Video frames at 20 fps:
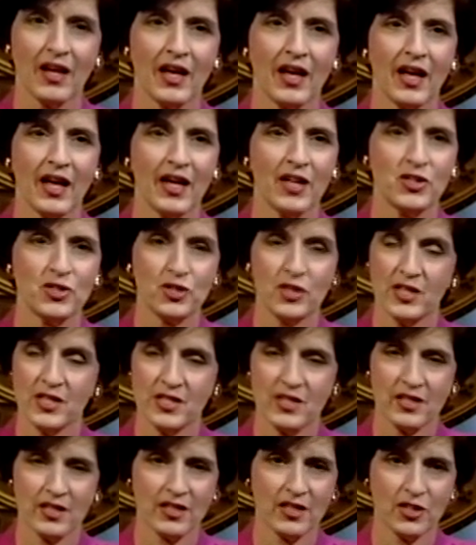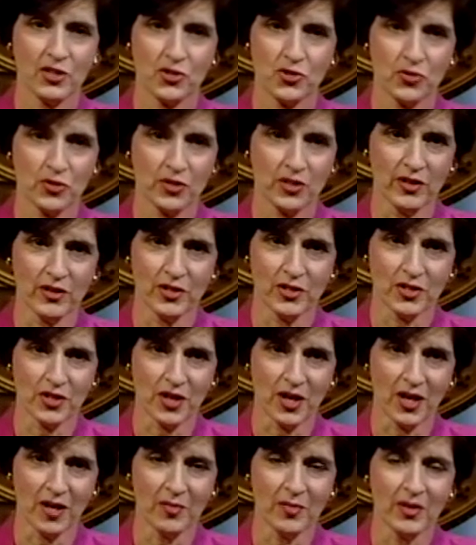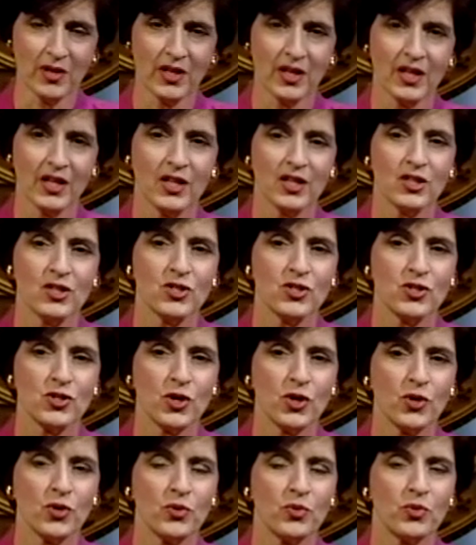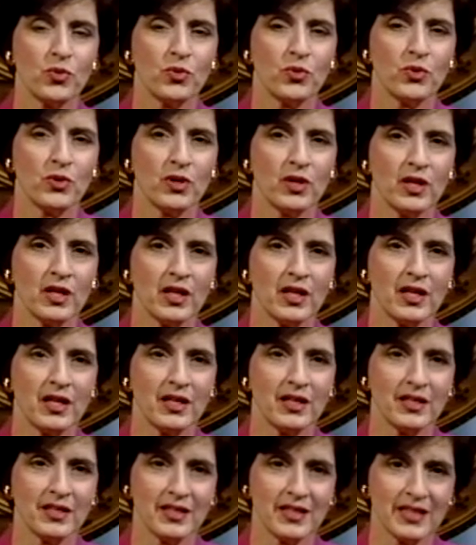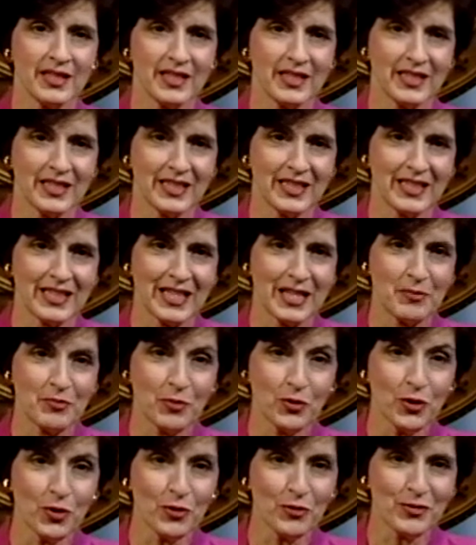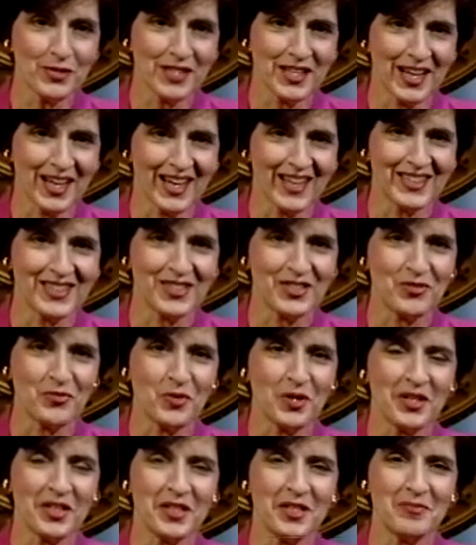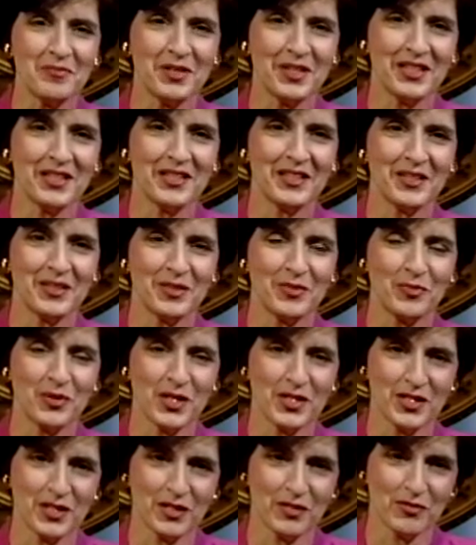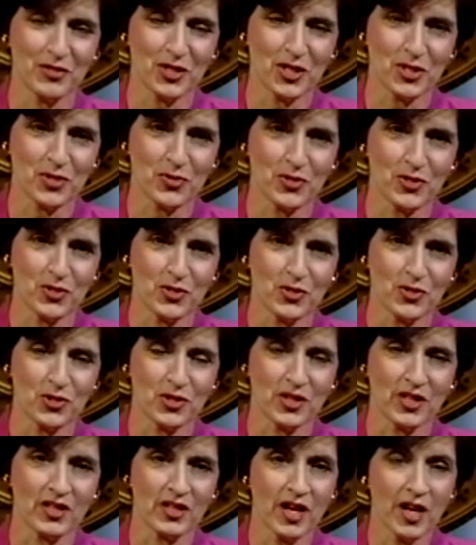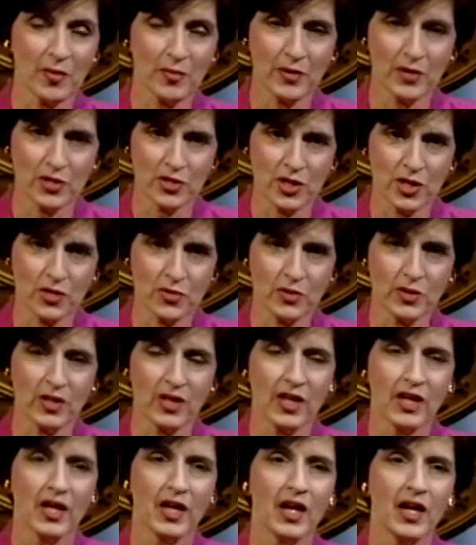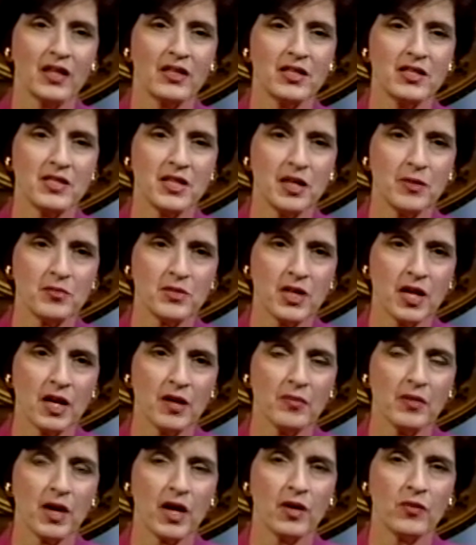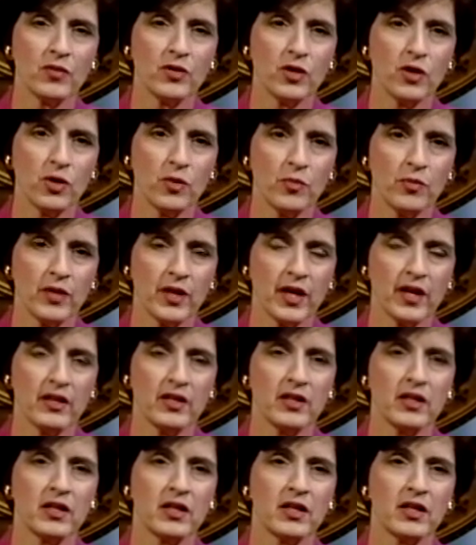and she has done an extraordinary job. So it proves that one can be the president of a Jesuit institution and not be a Jesuit. At the same time, I would hope that,